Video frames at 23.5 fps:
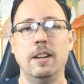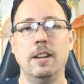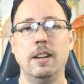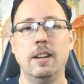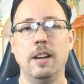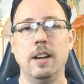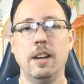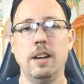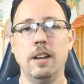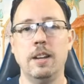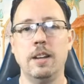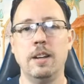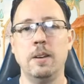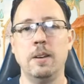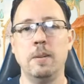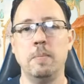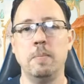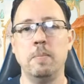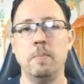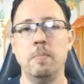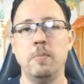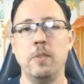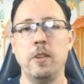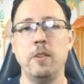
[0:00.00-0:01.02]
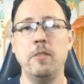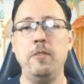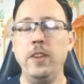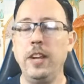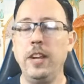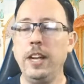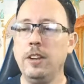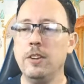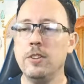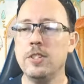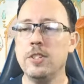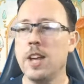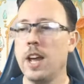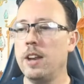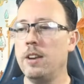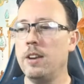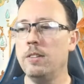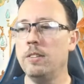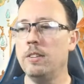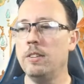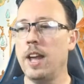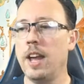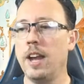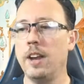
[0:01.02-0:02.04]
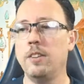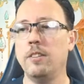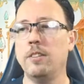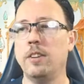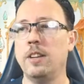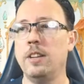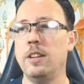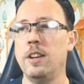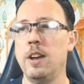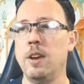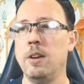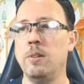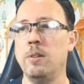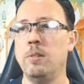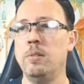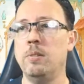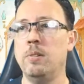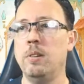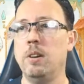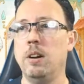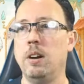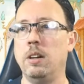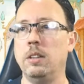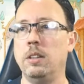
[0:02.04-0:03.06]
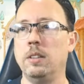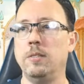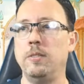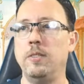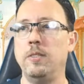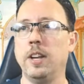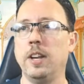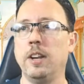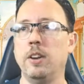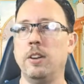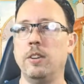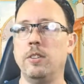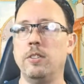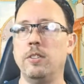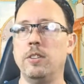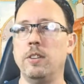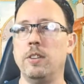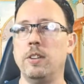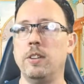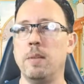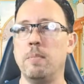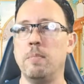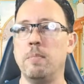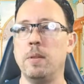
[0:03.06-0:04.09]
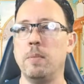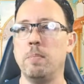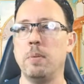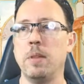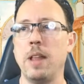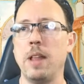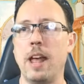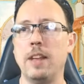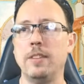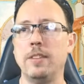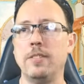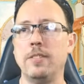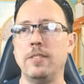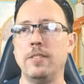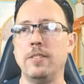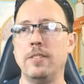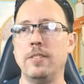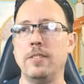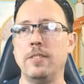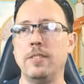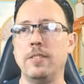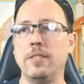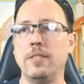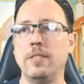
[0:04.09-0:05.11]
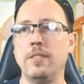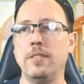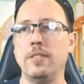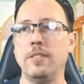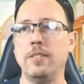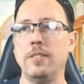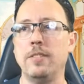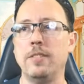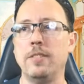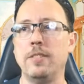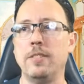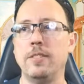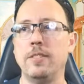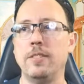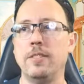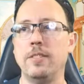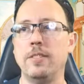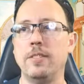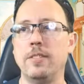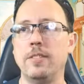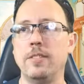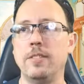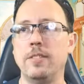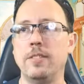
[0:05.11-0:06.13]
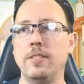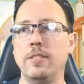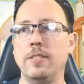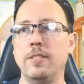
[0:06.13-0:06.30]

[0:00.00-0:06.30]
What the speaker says: The figures, I don't actually know on the figures that the plastic may be more resilient, but